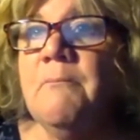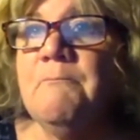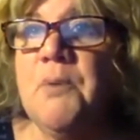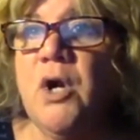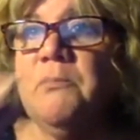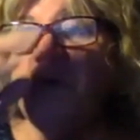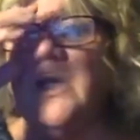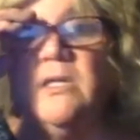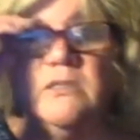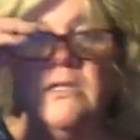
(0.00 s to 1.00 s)

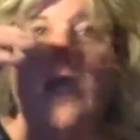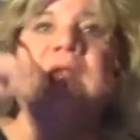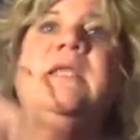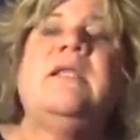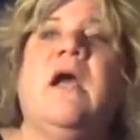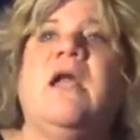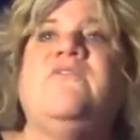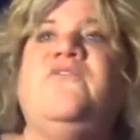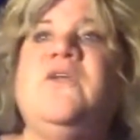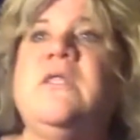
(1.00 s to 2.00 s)
Barbara, I
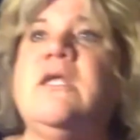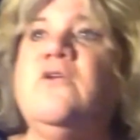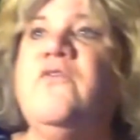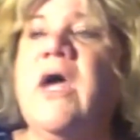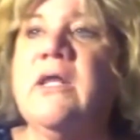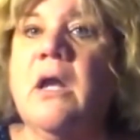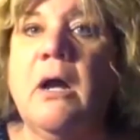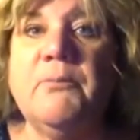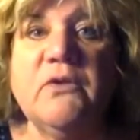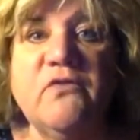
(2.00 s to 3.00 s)
feel like you've had a
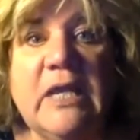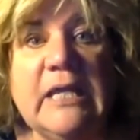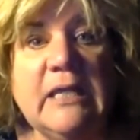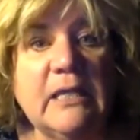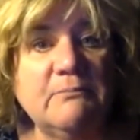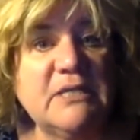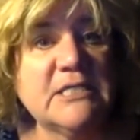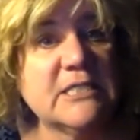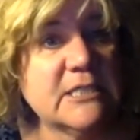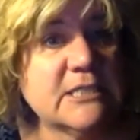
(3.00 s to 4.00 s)
couple of hit and
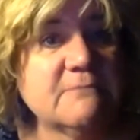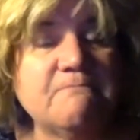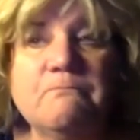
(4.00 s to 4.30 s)
misses.